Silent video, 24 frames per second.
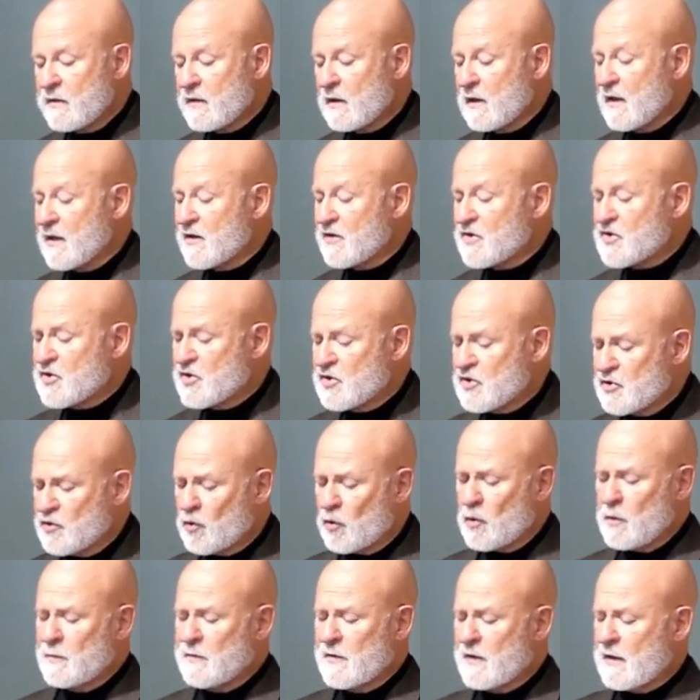Let us
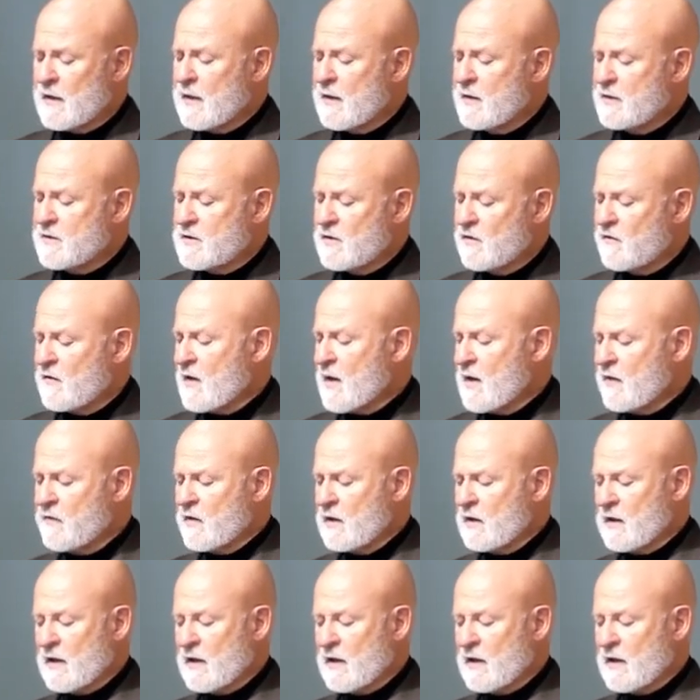storm the gates of heaven.